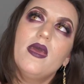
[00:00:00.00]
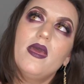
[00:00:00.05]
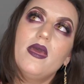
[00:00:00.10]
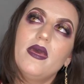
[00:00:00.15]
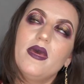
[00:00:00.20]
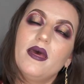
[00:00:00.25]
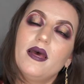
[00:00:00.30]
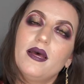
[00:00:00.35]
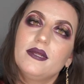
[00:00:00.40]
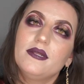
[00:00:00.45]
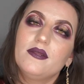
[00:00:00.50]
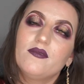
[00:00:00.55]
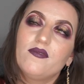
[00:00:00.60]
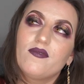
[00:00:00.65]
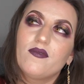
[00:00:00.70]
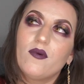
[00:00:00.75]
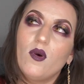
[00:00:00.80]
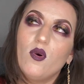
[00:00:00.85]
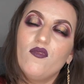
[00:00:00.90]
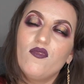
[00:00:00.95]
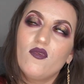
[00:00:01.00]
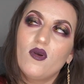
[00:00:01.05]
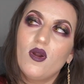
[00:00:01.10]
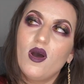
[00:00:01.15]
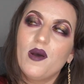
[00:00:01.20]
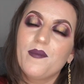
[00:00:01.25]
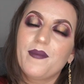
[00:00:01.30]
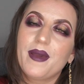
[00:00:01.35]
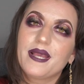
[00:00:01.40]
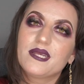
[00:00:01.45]
And
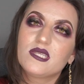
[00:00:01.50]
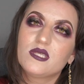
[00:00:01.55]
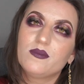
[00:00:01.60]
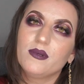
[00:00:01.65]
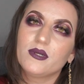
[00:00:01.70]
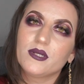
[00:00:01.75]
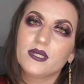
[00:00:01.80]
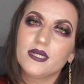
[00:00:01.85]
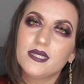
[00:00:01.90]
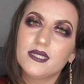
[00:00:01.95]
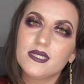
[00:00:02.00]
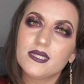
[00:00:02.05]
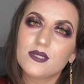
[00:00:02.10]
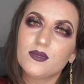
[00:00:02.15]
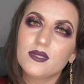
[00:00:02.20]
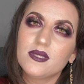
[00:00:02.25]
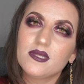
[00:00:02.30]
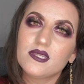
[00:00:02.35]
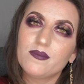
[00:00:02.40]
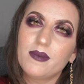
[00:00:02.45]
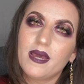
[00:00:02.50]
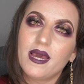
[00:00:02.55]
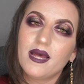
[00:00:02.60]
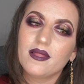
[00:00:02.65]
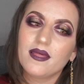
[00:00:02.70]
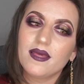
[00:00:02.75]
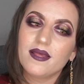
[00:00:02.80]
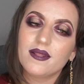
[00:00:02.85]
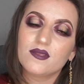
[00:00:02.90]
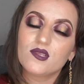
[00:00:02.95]
overall, my experience with this
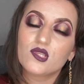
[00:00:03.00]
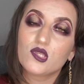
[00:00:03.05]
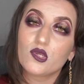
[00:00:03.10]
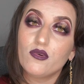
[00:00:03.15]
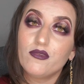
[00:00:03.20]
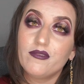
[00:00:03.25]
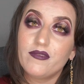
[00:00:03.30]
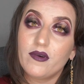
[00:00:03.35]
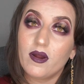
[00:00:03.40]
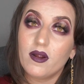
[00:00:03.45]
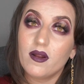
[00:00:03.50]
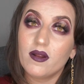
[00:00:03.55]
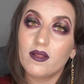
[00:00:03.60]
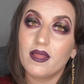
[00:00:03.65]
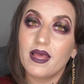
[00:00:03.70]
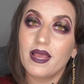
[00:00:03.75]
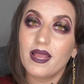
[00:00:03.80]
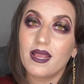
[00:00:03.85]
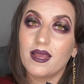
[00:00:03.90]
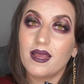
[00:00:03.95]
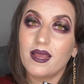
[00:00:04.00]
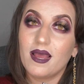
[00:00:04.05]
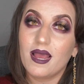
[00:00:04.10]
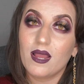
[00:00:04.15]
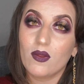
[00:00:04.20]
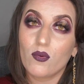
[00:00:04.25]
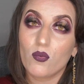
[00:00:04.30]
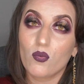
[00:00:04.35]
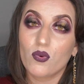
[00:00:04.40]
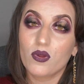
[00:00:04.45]
palette so far, like, I
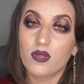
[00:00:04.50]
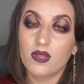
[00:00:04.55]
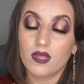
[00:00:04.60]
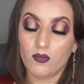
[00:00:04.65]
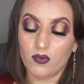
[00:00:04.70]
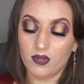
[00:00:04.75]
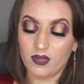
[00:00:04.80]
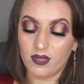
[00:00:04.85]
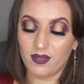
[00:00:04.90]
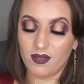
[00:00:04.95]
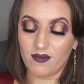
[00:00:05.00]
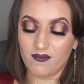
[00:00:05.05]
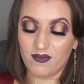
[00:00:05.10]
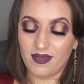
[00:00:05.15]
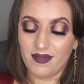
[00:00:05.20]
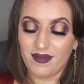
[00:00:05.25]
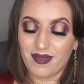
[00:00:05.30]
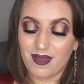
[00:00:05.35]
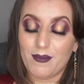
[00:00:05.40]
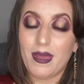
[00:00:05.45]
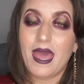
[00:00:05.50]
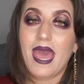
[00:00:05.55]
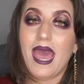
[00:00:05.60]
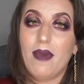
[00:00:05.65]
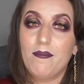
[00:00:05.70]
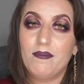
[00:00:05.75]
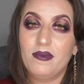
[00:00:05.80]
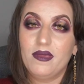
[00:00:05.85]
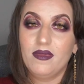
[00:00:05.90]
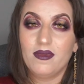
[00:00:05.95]
really, really love it. I'm
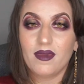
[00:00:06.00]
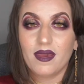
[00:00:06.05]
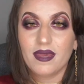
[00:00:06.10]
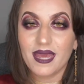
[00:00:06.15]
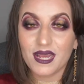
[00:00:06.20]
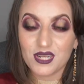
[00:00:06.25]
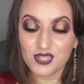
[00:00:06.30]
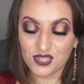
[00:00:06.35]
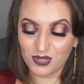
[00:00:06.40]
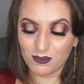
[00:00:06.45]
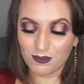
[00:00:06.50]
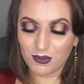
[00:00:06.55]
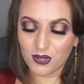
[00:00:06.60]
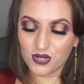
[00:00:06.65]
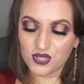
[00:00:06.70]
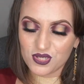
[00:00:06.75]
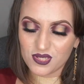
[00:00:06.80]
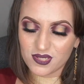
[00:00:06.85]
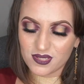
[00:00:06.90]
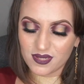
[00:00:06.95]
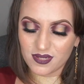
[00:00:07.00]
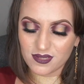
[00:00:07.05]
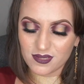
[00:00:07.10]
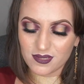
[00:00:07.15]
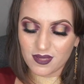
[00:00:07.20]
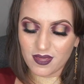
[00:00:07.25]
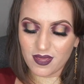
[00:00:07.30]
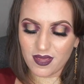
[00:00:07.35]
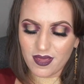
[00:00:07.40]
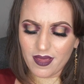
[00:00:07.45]
happy I actually purchased it,
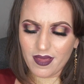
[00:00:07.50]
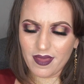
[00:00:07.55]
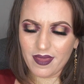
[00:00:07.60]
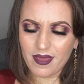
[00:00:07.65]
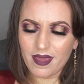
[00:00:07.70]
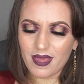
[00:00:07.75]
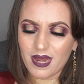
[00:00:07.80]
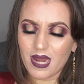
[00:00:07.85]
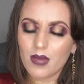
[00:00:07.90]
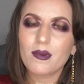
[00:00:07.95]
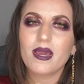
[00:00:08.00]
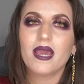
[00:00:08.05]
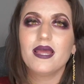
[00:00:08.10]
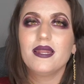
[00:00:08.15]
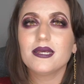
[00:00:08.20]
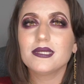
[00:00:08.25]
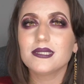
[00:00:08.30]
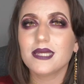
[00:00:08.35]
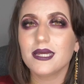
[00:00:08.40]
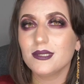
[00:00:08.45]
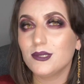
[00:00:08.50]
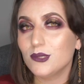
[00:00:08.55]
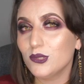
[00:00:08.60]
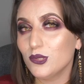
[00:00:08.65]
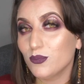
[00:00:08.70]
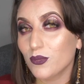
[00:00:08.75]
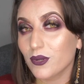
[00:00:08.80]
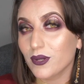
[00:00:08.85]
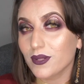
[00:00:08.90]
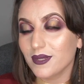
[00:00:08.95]
and I'm kind of excited to do
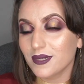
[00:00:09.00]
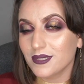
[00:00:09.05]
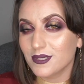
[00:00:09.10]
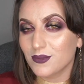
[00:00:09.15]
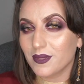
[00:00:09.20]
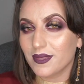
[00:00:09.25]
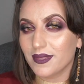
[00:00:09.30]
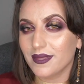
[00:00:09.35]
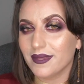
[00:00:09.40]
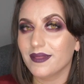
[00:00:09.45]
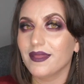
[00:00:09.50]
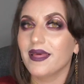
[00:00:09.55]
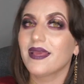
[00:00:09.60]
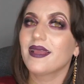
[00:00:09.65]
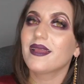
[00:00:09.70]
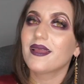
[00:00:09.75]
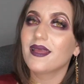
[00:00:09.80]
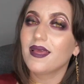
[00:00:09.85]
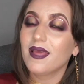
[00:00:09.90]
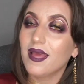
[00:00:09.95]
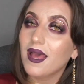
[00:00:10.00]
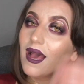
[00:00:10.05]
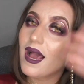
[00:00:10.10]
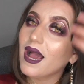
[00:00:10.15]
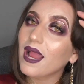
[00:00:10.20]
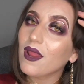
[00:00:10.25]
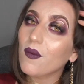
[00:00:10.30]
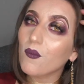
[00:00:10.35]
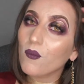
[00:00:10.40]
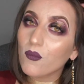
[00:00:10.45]
more looks with it. Like,
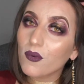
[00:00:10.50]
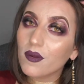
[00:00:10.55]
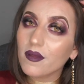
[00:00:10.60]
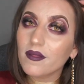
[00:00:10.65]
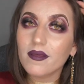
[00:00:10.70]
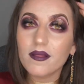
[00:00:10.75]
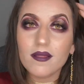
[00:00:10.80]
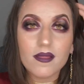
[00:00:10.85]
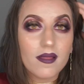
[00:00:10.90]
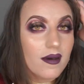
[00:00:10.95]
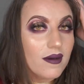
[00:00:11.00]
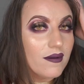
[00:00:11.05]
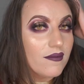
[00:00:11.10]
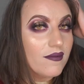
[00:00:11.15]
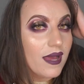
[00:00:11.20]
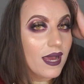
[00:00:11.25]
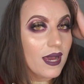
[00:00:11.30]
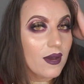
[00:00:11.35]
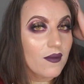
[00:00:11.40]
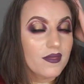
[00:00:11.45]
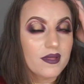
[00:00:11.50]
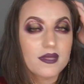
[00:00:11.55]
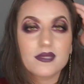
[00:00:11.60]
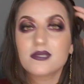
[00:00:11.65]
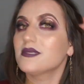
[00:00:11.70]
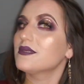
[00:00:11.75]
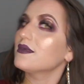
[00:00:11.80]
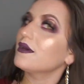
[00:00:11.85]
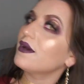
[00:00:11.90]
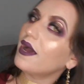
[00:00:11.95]
I really love how
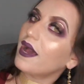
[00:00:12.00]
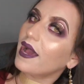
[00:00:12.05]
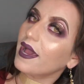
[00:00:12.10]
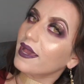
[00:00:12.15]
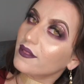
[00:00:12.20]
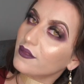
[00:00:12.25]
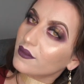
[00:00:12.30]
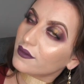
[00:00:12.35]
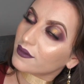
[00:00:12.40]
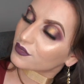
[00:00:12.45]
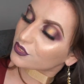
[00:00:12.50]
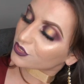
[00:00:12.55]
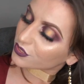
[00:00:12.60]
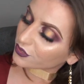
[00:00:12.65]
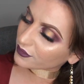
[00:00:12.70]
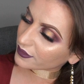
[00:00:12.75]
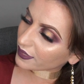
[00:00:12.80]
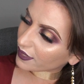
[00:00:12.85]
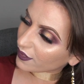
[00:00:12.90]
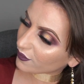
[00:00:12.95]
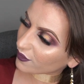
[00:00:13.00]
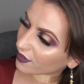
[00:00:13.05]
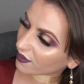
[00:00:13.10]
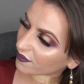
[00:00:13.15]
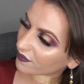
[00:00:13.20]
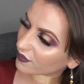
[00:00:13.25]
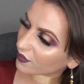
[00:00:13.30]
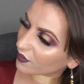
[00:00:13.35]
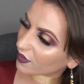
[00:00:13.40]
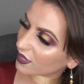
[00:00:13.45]
this eye look turned out. I
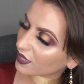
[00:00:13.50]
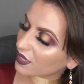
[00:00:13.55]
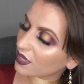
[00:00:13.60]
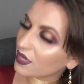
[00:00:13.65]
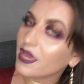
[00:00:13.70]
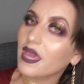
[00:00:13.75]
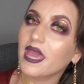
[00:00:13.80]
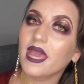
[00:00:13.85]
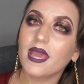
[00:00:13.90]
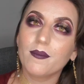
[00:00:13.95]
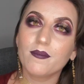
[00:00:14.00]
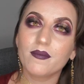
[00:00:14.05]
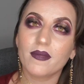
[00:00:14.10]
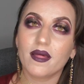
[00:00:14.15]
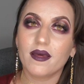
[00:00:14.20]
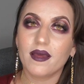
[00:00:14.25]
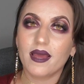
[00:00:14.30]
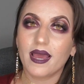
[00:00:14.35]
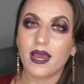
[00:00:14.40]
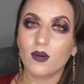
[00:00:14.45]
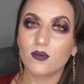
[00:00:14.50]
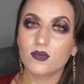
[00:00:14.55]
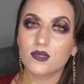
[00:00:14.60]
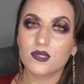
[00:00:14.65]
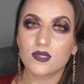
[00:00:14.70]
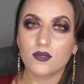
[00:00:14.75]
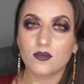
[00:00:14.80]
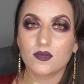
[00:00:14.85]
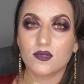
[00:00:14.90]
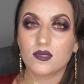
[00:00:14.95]
feel like it came out
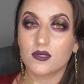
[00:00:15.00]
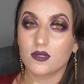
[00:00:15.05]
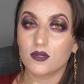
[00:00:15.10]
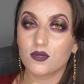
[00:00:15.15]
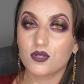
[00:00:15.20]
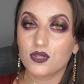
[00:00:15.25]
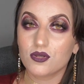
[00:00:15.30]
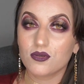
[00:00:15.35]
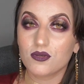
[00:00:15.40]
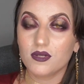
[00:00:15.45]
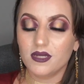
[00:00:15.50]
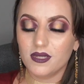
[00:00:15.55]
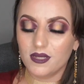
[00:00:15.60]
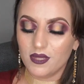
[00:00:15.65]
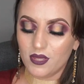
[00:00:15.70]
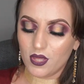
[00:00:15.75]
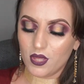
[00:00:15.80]
so sultry,